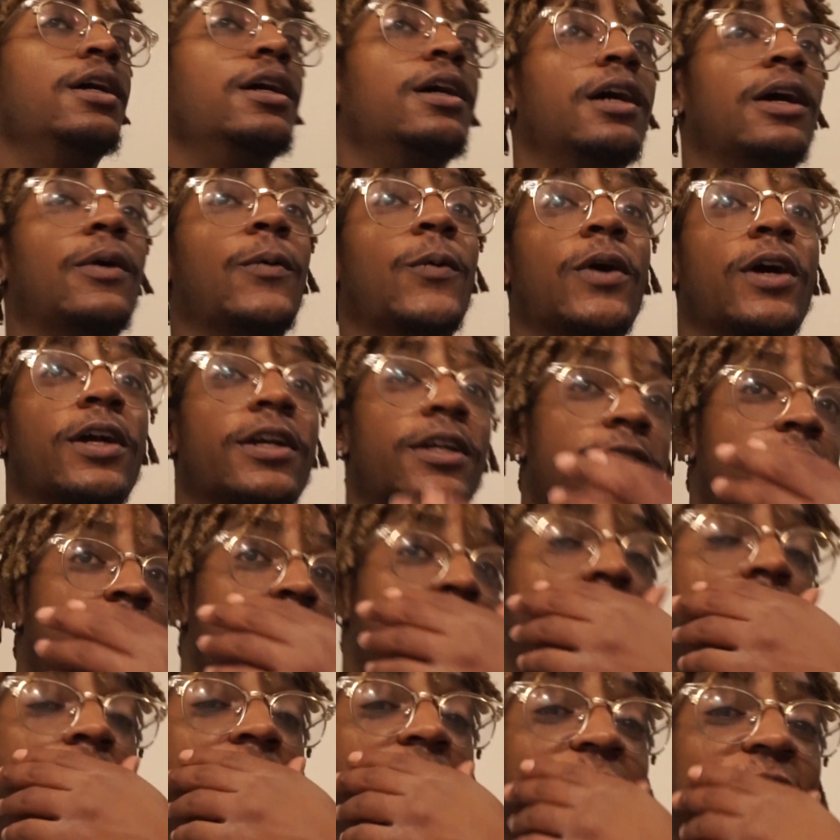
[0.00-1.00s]
I wanted the
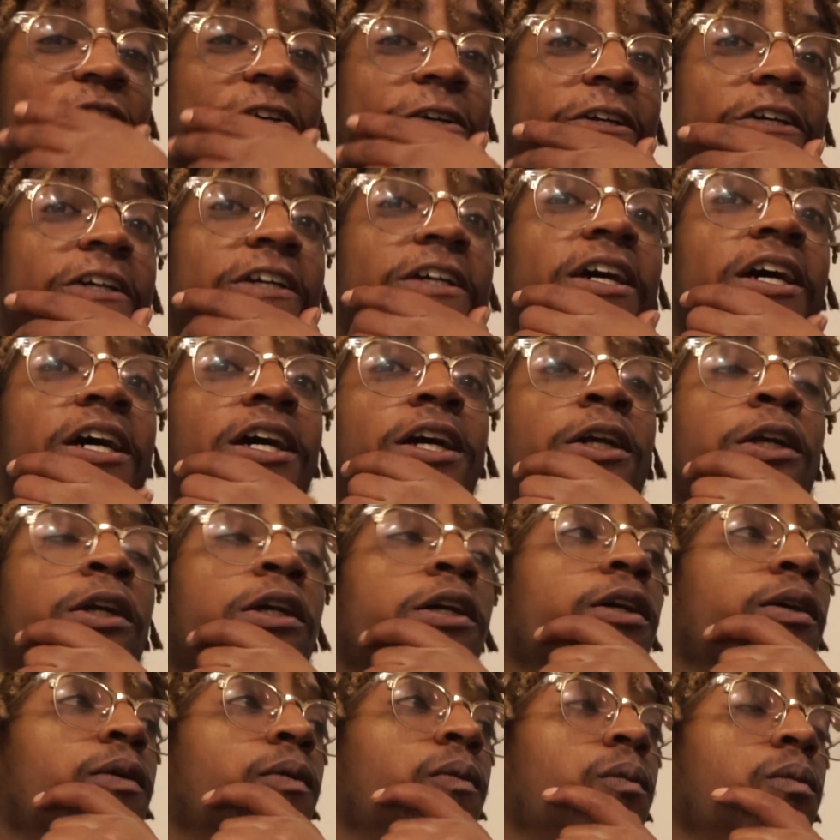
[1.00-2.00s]
7th gen again,
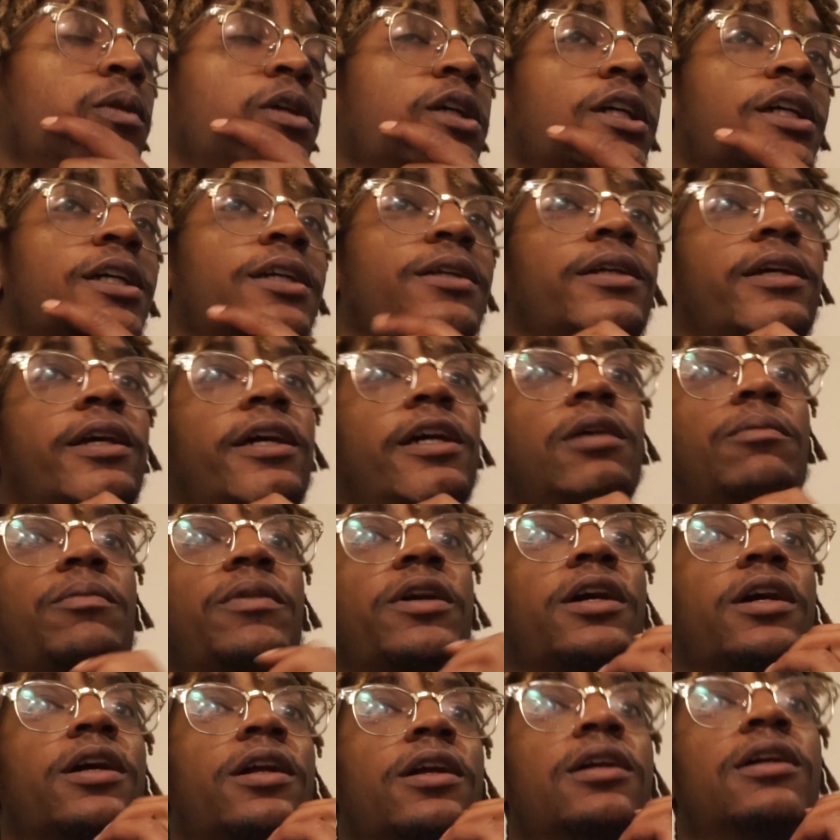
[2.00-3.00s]
but hey
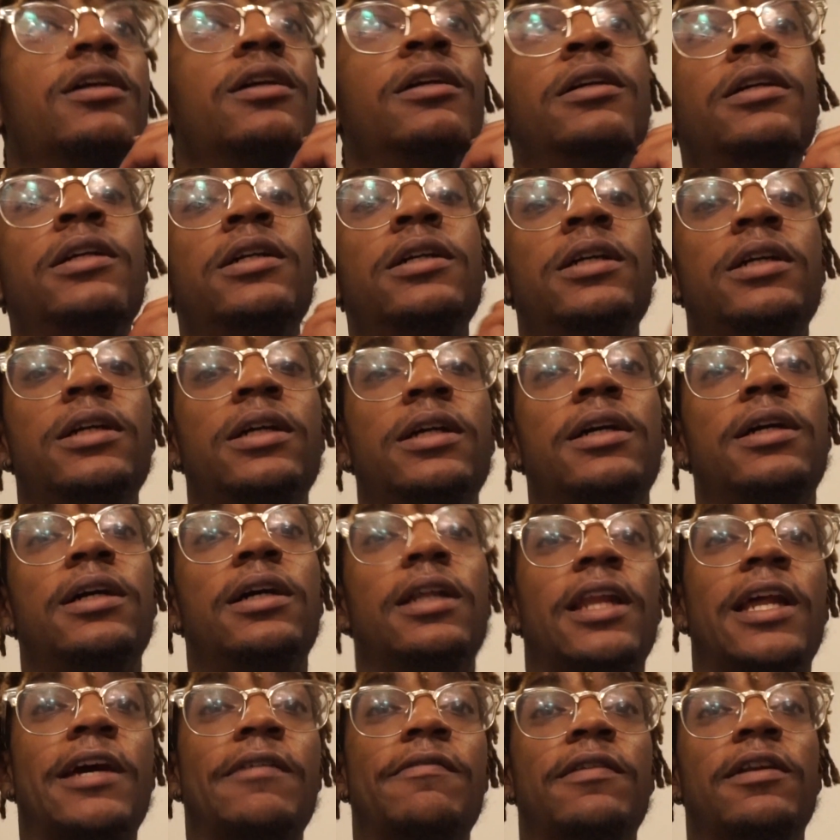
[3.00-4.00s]
man,
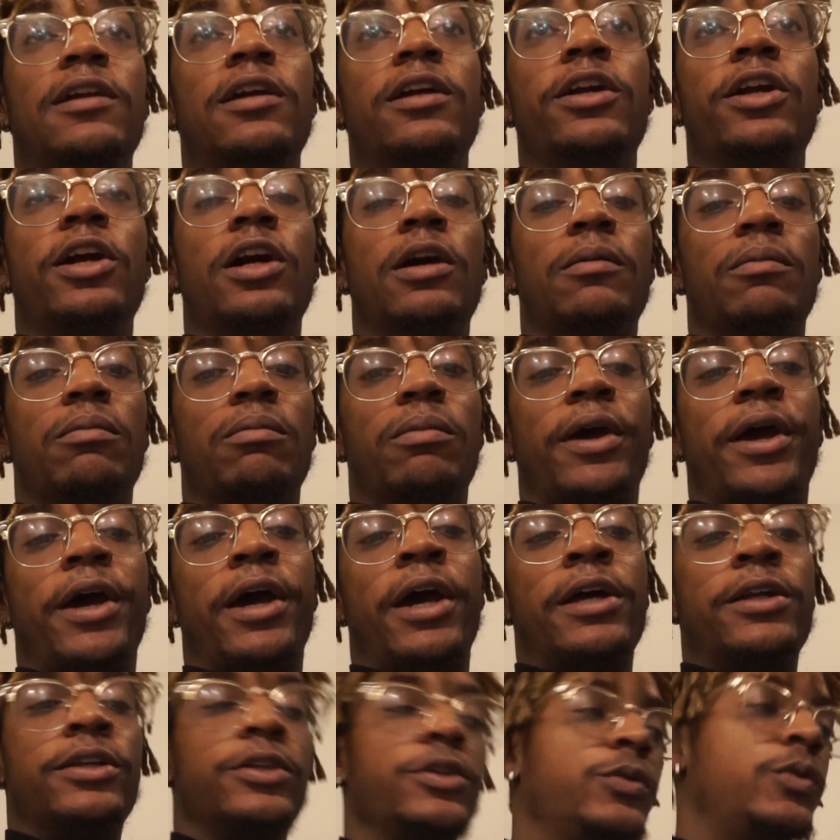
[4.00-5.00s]
leveling up
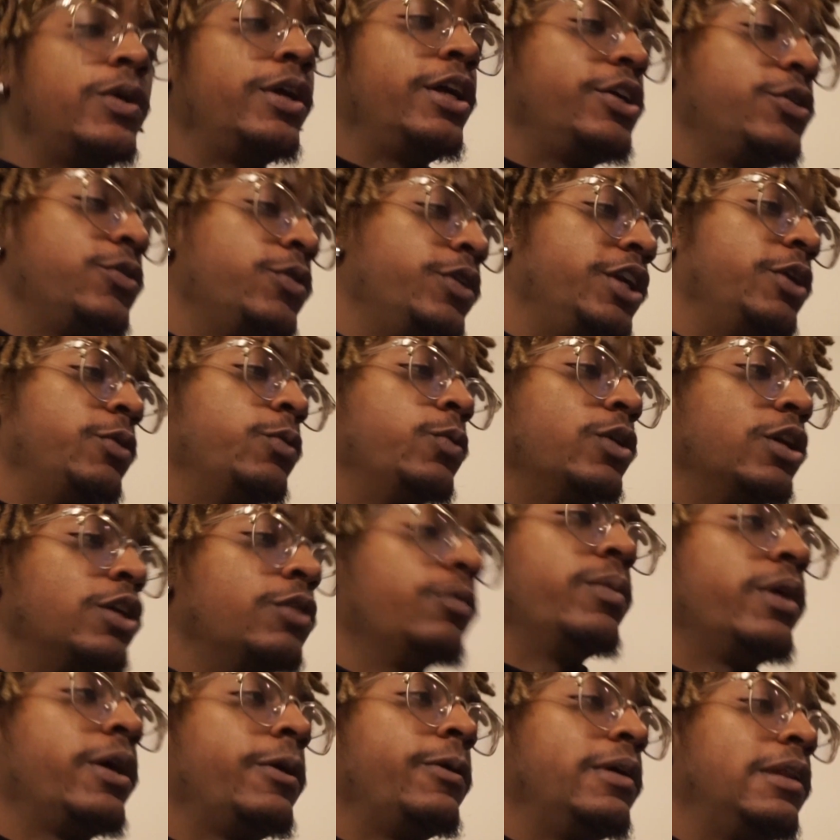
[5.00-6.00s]
man, 2021
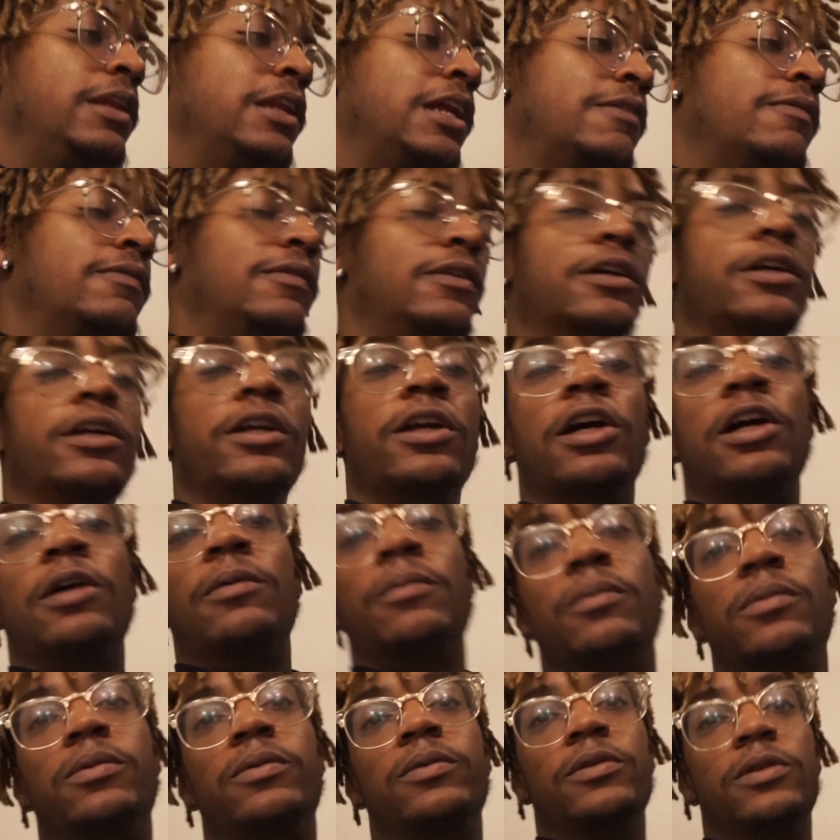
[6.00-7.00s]
man, leveling up.
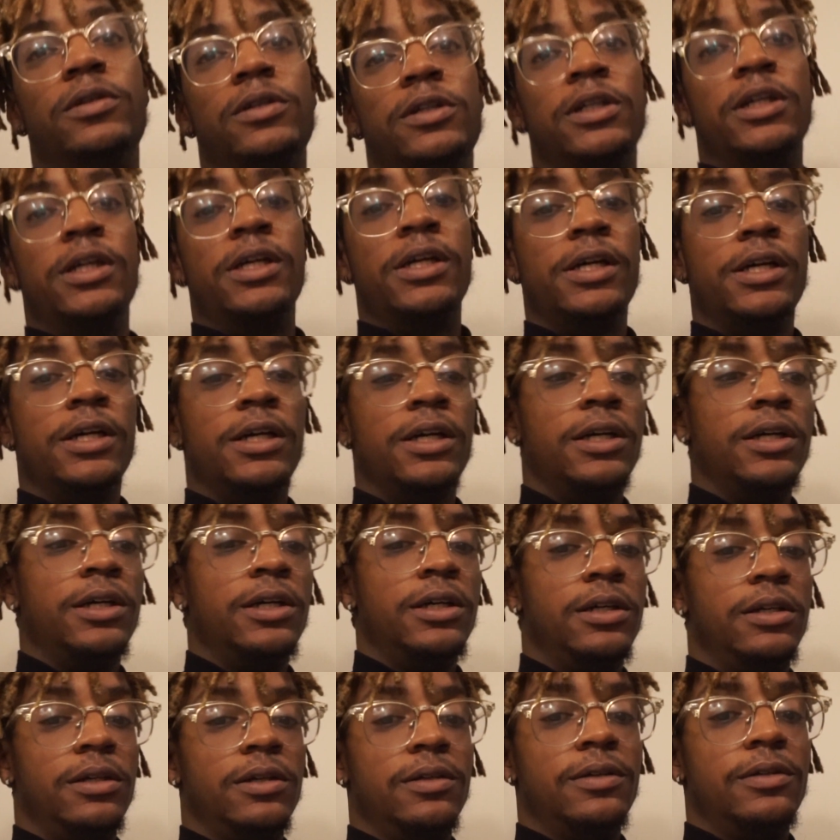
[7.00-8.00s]

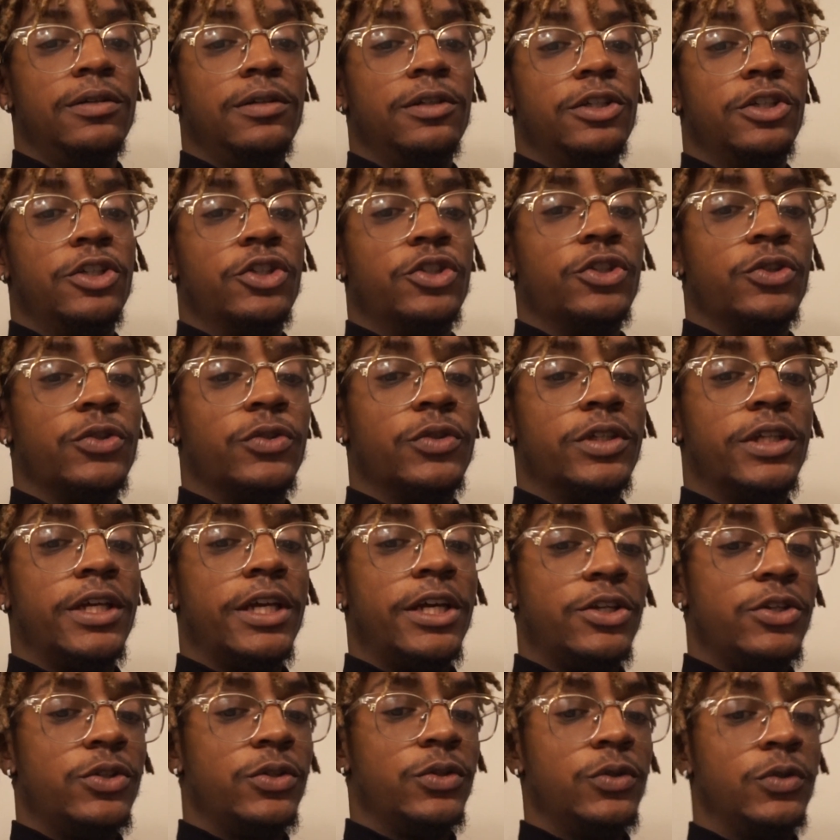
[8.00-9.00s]
So stay
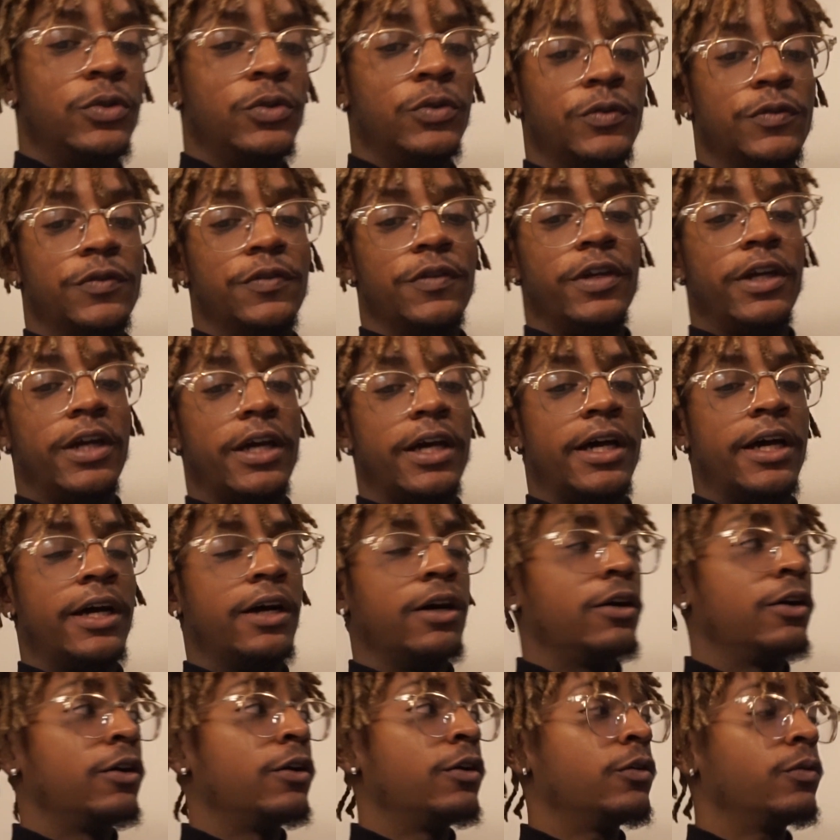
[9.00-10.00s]
tuned for that
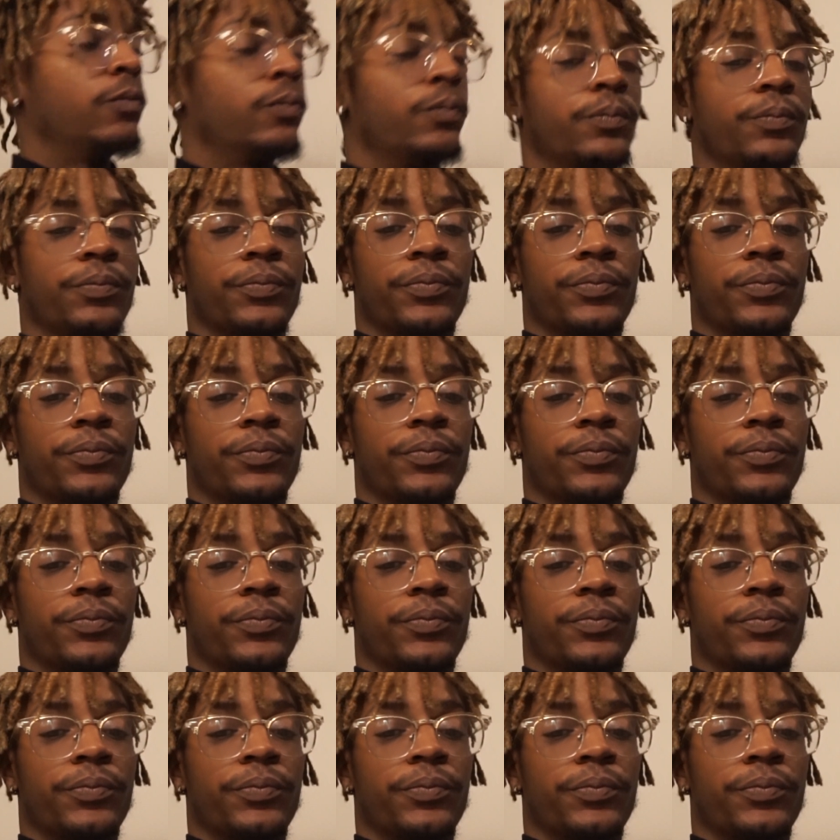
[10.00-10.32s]
um